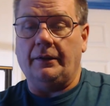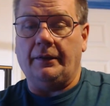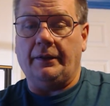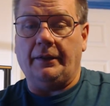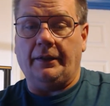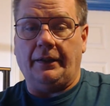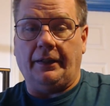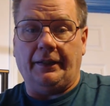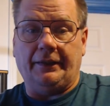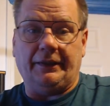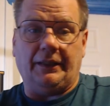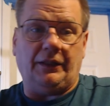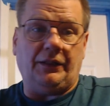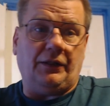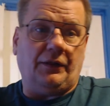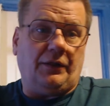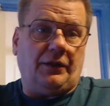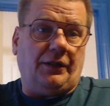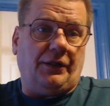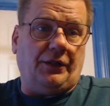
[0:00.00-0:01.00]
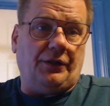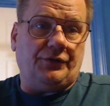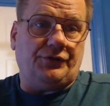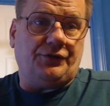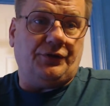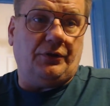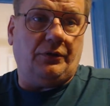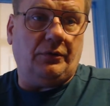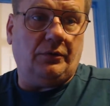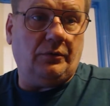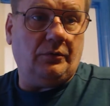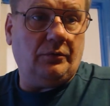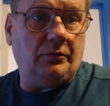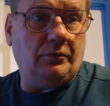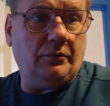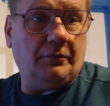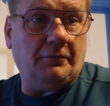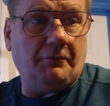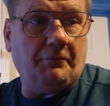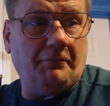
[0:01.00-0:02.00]
And then you get into
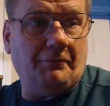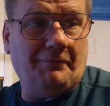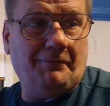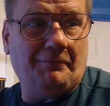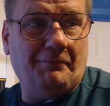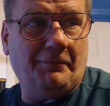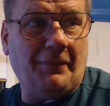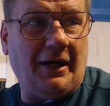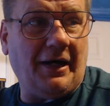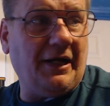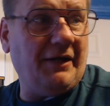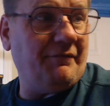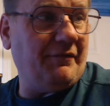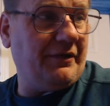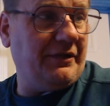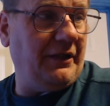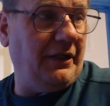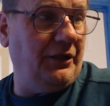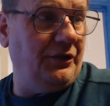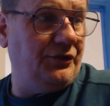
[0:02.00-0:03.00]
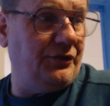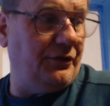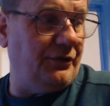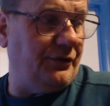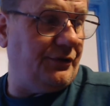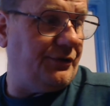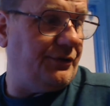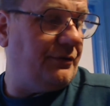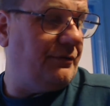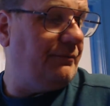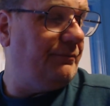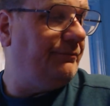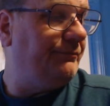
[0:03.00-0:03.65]
modifications.